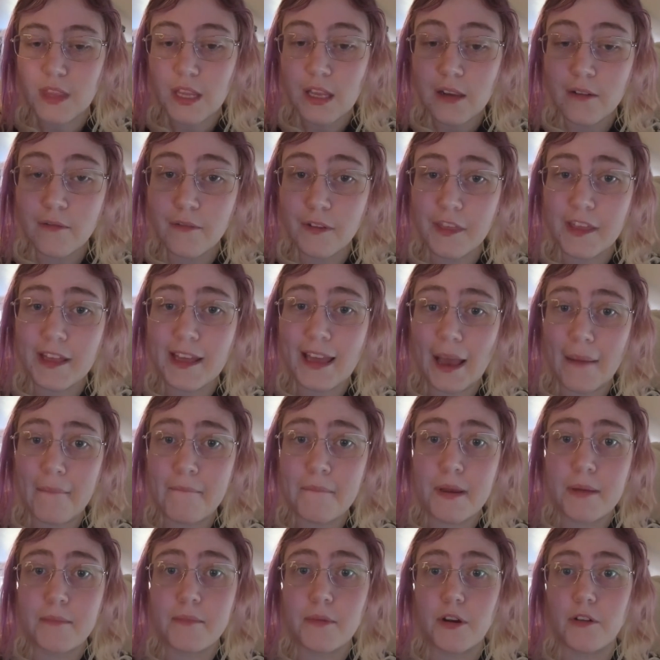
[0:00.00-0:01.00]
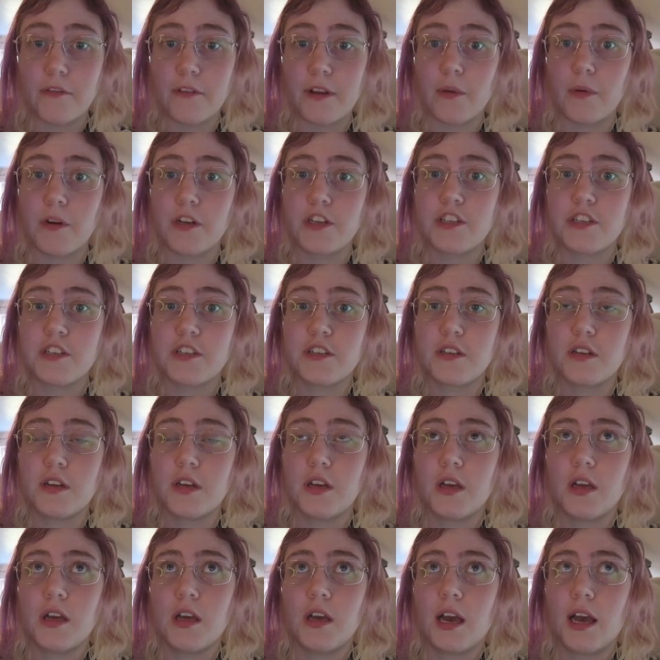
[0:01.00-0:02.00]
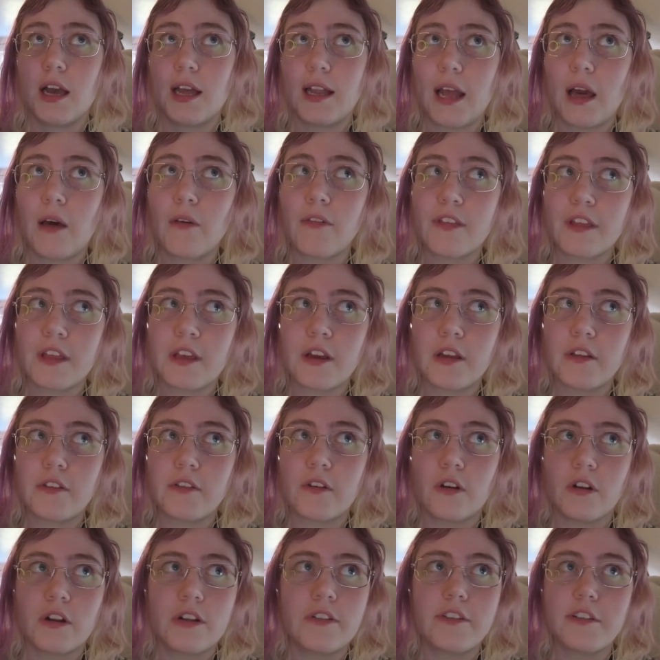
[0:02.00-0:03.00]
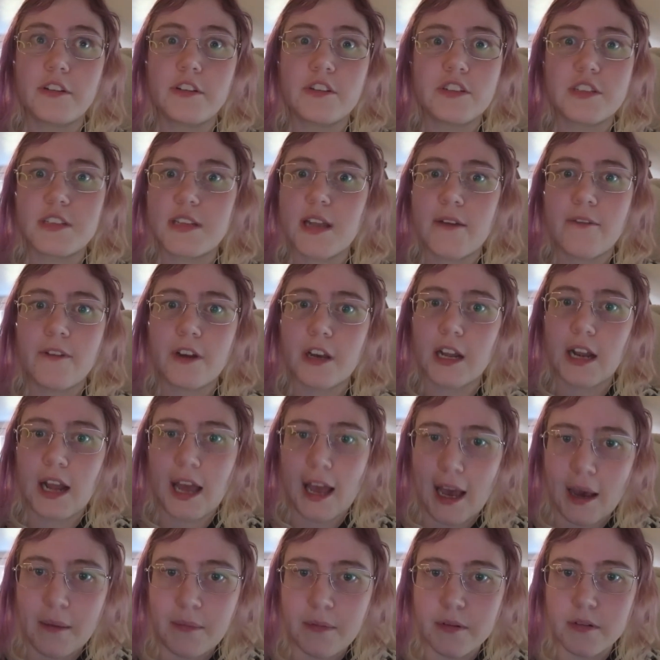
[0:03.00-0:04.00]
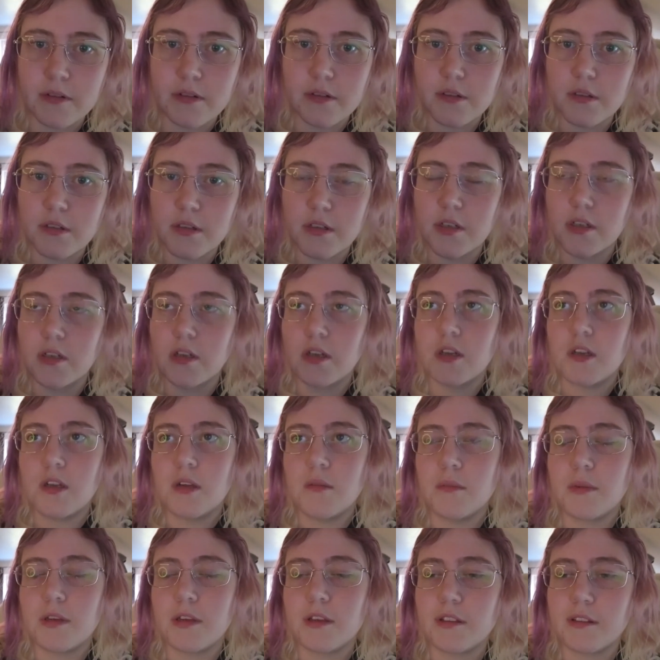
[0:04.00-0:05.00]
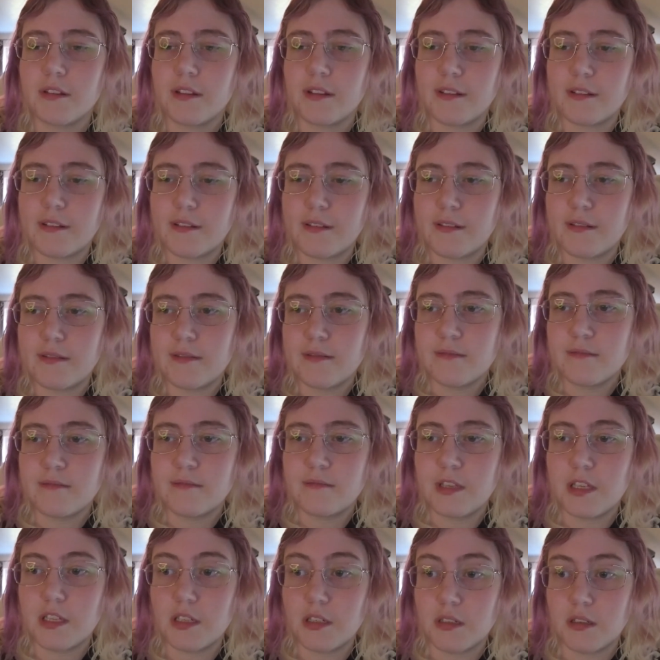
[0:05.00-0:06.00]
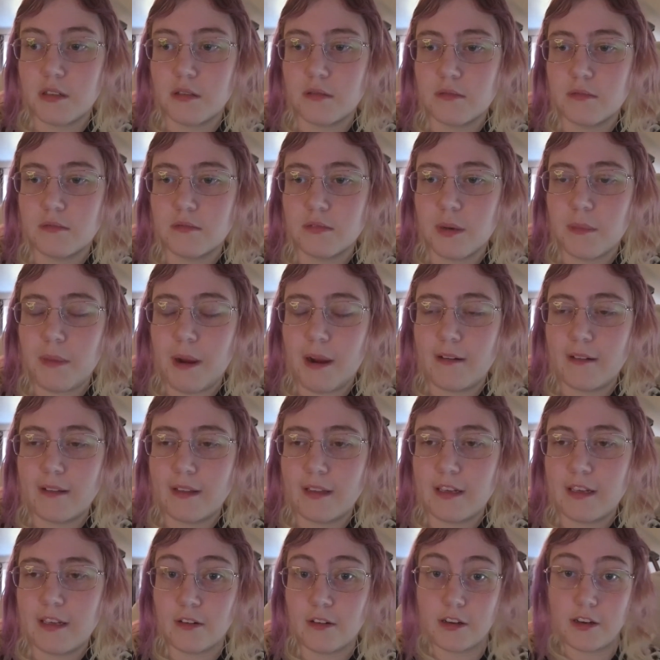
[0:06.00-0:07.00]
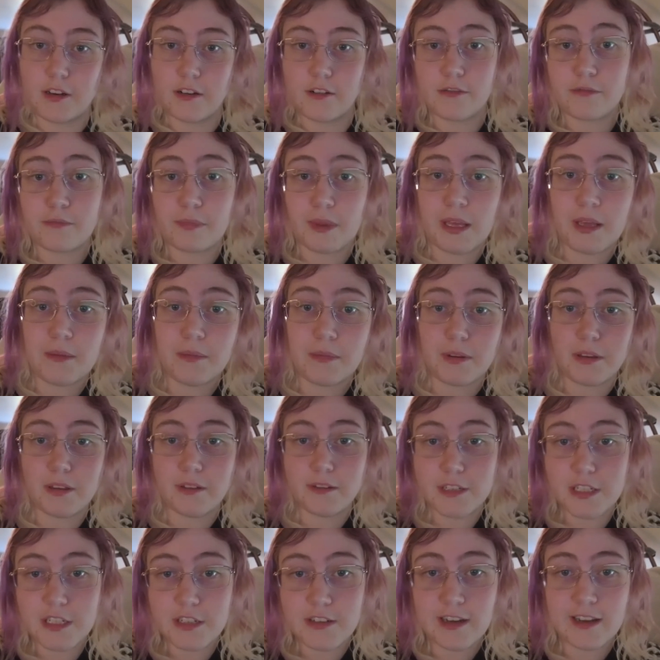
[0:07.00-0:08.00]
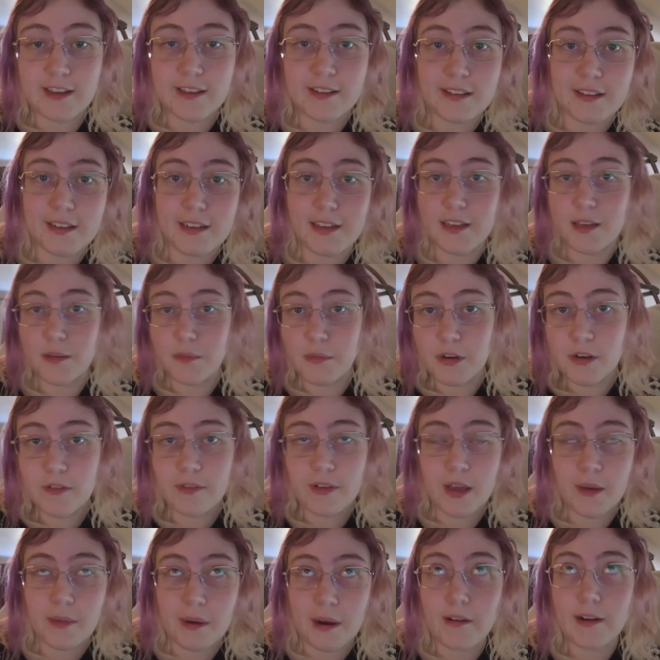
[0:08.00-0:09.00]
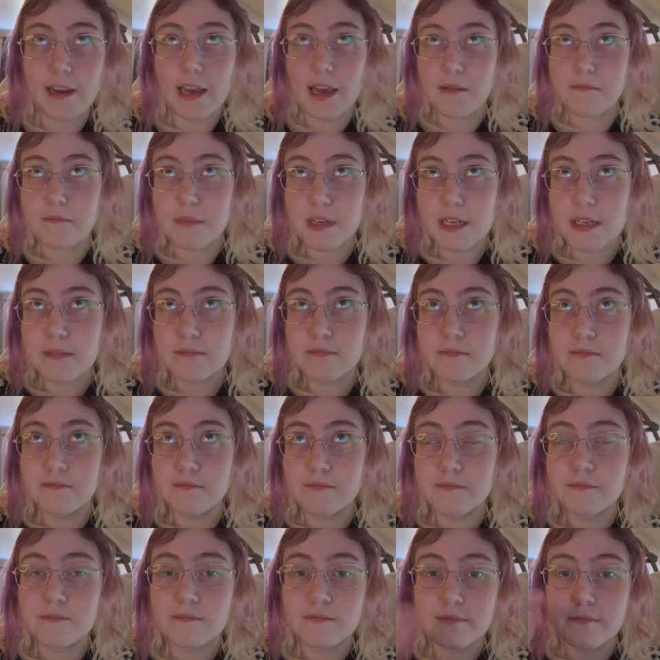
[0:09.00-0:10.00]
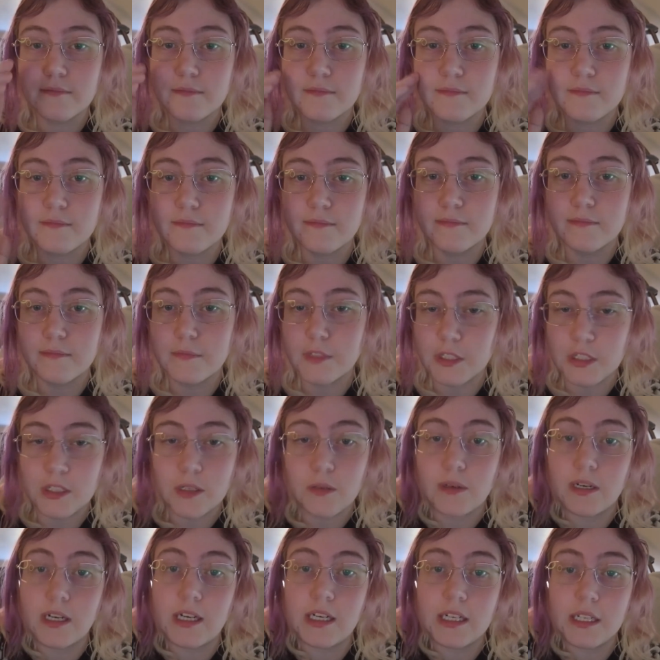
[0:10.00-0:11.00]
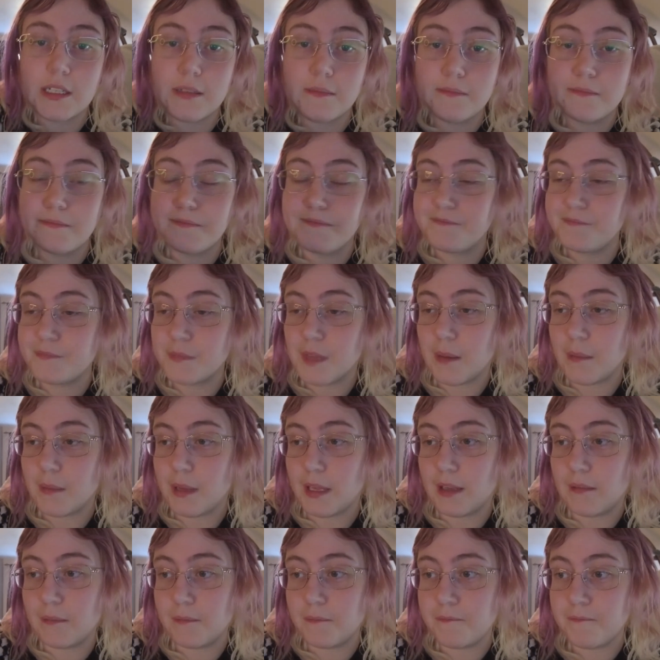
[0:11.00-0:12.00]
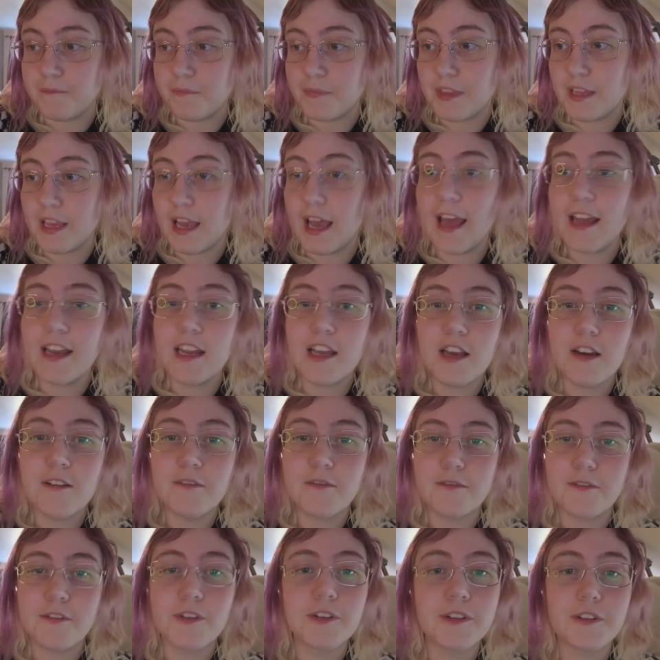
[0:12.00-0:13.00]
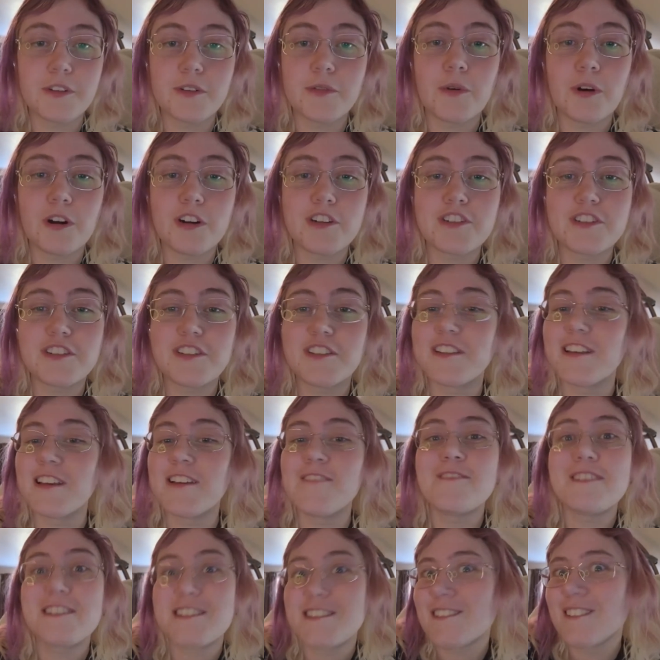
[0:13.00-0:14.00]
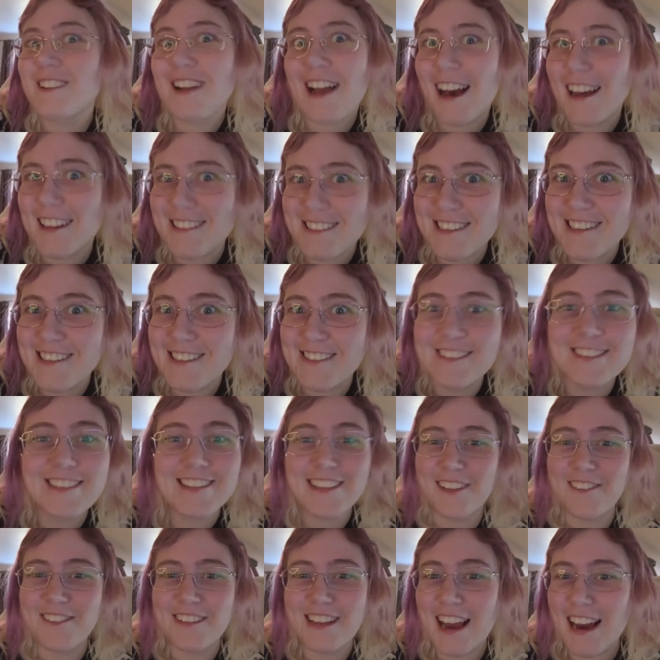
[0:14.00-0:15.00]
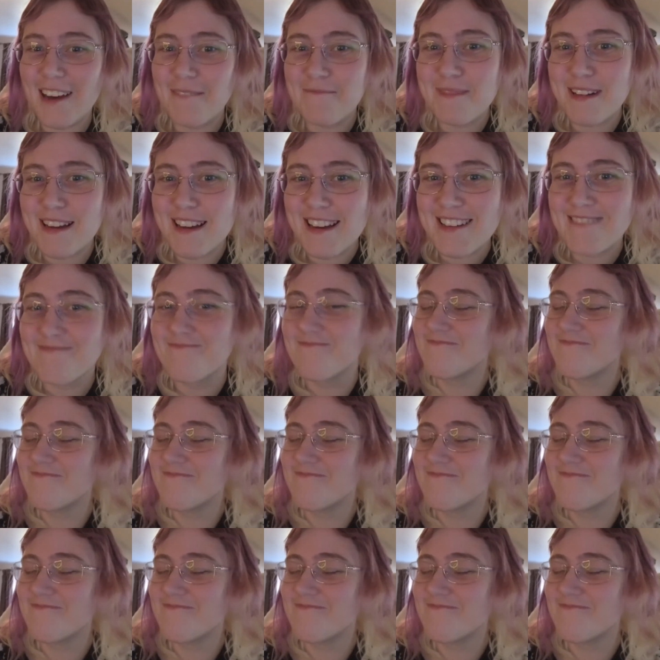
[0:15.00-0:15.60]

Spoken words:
for the Gambit movie, which I now think is honestly just never going to happen, because it's, apparently enough people are interested in a movie about Gambit. Don't know why. I mean, any of us who watched the original cartoons loved Gambit.